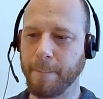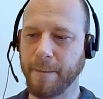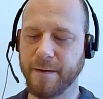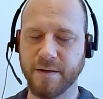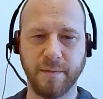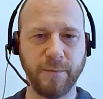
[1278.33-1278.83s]

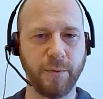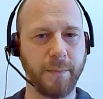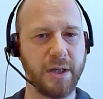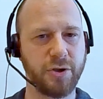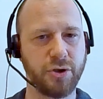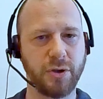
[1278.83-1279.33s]
this
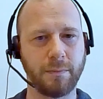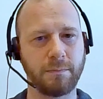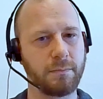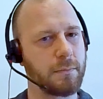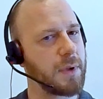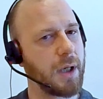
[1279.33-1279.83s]

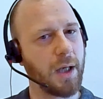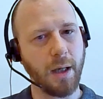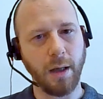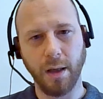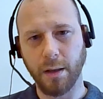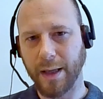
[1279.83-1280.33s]
information
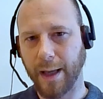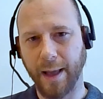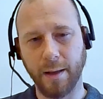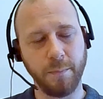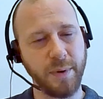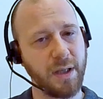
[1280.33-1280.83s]

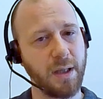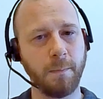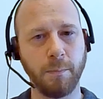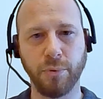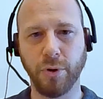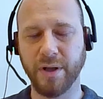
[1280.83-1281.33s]
can be
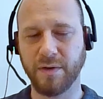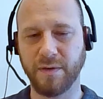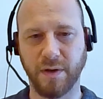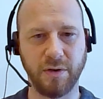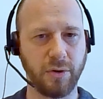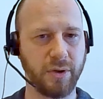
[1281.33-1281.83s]

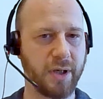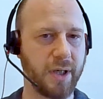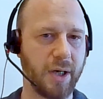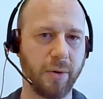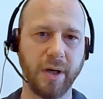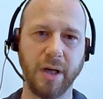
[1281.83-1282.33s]
imprinted on a
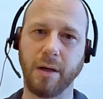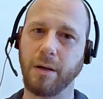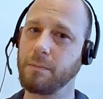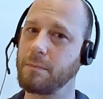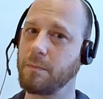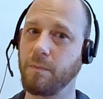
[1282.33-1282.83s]
carrier
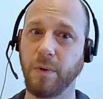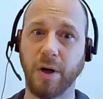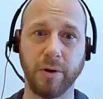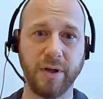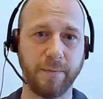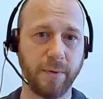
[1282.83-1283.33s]
in
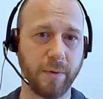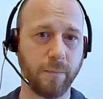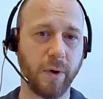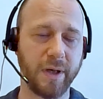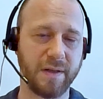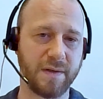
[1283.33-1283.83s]
very different
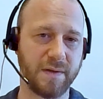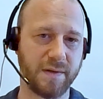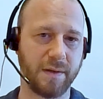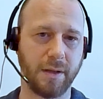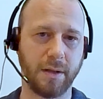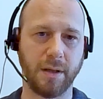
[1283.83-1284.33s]
ways,
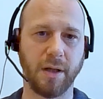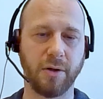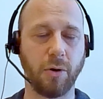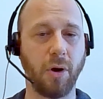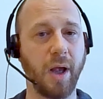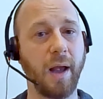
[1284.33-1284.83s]

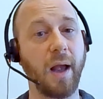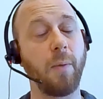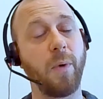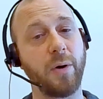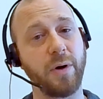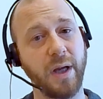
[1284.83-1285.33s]
and
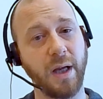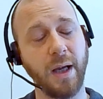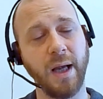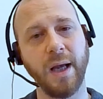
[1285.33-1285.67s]
very